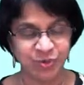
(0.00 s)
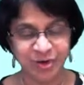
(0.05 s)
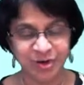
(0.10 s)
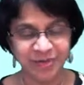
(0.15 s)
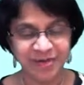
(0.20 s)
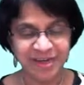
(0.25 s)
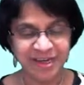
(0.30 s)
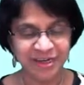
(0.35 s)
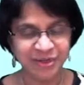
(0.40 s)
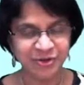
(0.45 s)
So what
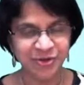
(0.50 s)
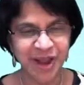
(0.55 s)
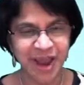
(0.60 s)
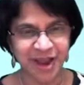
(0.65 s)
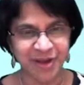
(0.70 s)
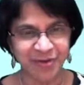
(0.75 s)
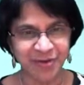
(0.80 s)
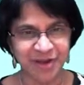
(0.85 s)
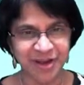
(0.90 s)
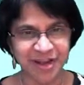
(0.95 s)
do we need to
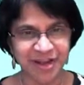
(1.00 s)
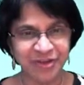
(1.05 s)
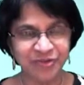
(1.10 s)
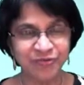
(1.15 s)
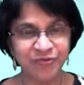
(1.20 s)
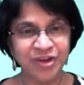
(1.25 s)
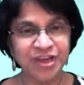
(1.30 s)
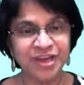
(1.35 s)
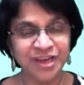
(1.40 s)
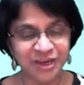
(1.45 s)
have?
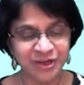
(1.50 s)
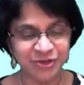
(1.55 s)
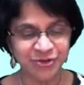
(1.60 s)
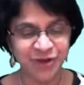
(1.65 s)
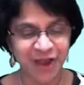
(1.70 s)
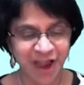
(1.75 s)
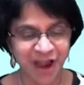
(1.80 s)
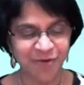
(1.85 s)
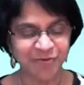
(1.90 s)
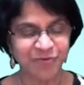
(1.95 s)
We need
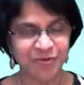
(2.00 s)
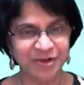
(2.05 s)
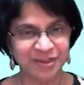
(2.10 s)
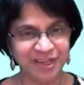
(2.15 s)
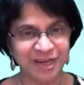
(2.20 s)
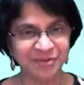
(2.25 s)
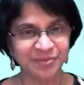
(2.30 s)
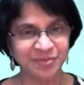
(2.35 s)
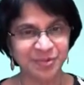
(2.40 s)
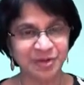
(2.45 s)
to have for
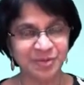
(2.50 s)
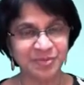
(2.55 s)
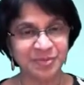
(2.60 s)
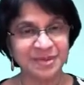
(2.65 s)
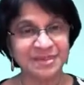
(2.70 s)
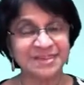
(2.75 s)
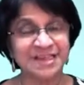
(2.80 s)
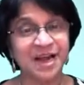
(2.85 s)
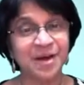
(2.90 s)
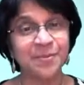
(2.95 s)
that
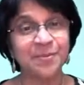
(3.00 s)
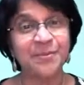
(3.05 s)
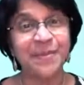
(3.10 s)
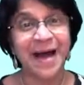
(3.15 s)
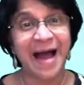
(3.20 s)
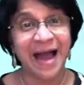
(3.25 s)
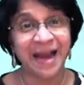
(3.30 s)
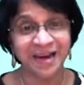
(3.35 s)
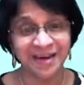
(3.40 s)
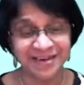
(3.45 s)
purpose a
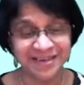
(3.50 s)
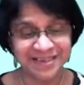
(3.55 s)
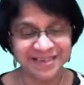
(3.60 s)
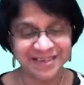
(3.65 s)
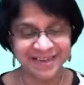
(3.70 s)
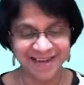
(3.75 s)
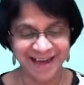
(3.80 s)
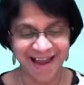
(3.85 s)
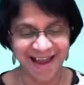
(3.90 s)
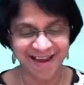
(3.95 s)

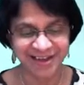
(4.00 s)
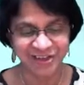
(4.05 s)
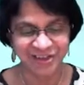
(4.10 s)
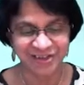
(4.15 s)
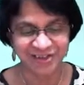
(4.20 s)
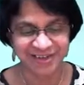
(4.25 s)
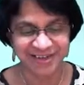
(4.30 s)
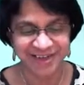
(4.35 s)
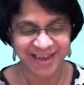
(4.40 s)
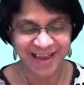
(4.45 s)
balanced
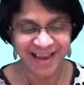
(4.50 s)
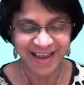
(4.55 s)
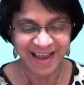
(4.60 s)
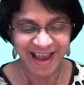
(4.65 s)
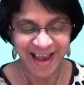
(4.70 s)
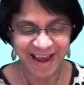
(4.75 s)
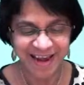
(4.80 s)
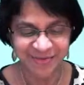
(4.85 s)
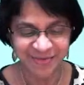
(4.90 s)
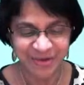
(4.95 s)
reaction,
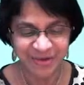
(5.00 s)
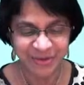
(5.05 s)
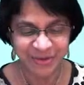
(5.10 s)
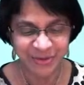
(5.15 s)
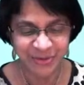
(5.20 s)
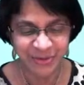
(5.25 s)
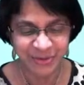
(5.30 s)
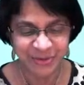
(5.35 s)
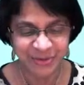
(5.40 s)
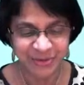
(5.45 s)
and we
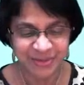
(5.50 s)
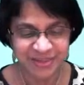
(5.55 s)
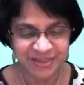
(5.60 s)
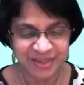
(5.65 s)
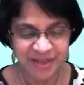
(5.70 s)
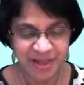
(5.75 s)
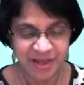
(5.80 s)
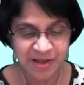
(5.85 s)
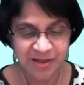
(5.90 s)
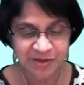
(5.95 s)

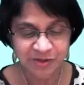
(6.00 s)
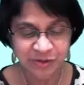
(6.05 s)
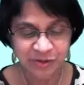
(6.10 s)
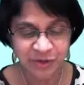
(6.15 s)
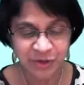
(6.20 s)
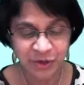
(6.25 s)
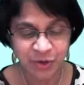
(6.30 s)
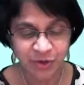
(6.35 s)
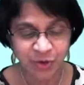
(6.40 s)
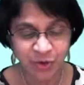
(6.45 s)
use
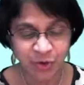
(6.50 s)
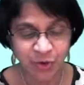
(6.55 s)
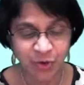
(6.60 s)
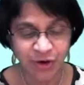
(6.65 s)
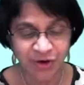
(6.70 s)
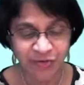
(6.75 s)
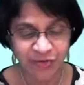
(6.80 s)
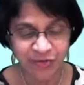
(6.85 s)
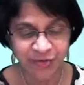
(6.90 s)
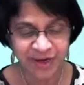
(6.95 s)
the
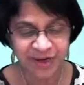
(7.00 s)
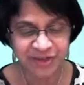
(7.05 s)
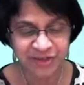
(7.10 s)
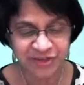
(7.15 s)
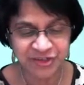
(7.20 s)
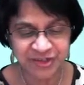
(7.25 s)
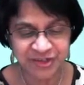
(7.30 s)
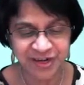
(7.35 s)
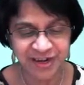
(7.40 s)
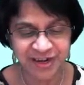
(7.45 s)

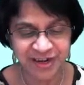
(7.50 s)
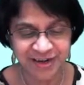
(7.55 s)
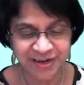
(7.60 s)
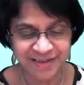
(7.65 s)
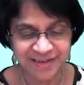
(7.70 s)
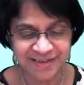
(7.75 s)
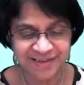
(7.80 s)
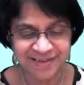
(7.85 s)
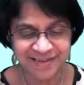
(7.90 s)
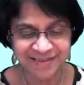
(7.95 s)

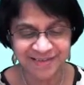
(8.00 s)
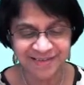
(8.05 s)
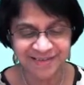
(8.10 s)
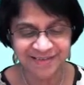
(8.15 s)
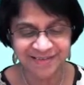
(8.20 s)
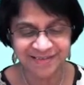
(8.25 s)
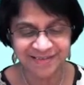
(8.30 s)
coefficients